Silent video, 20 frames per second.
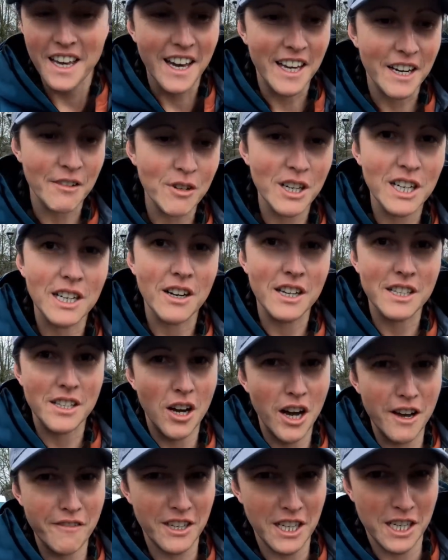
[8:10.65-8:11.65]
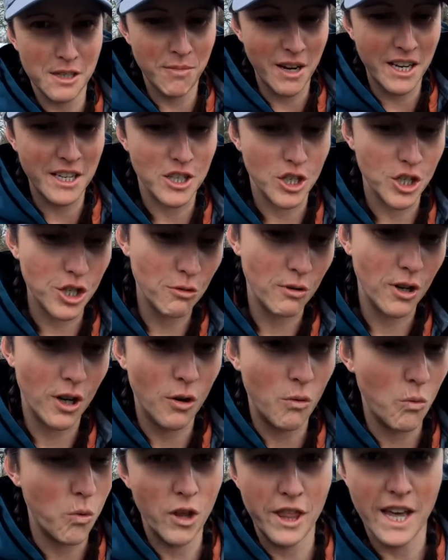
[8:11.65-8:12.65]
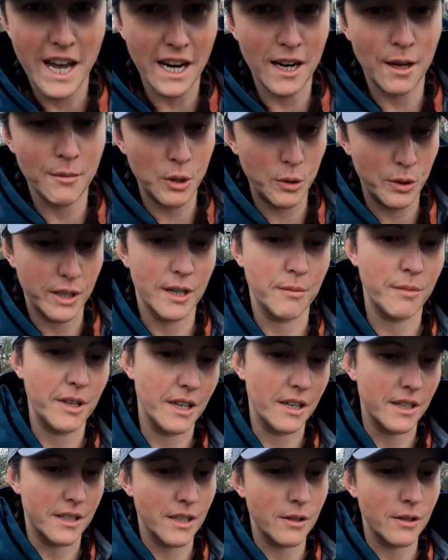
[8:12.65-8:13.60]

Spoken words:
And I realised I haven't explained to you lot what the hell I'm doing up here.